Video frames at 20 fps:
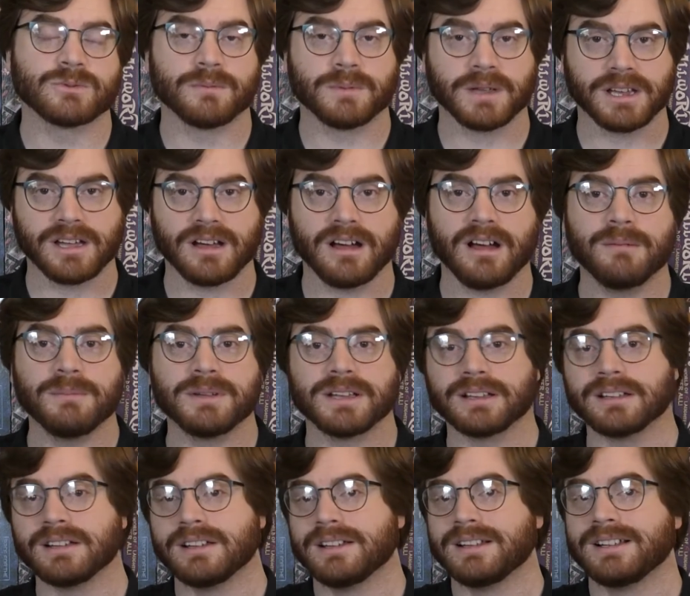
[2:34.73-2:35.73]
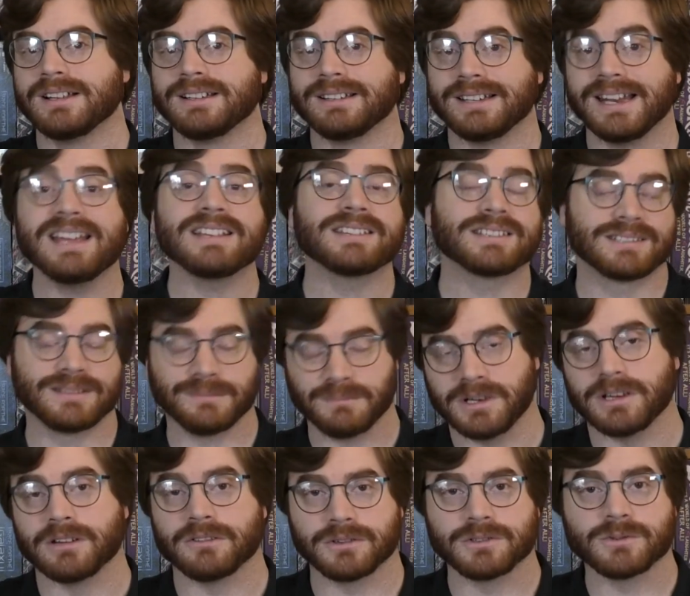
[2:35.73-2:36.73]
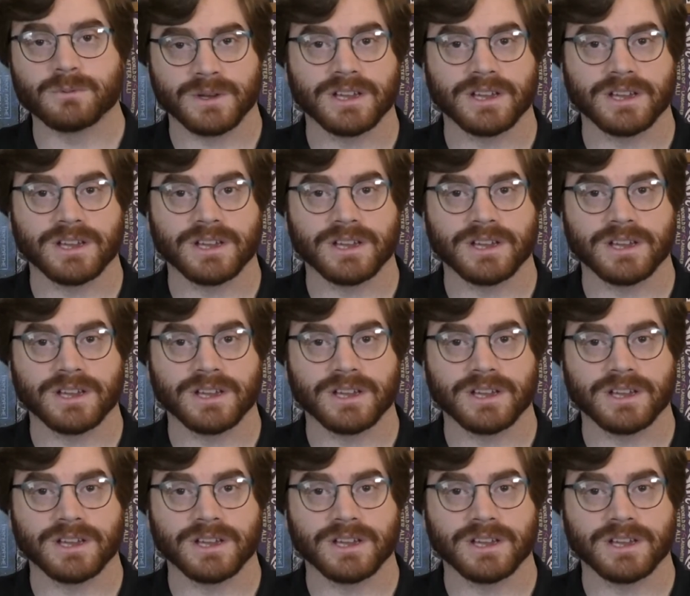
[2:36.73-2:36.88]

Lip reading: We're becoming less similar as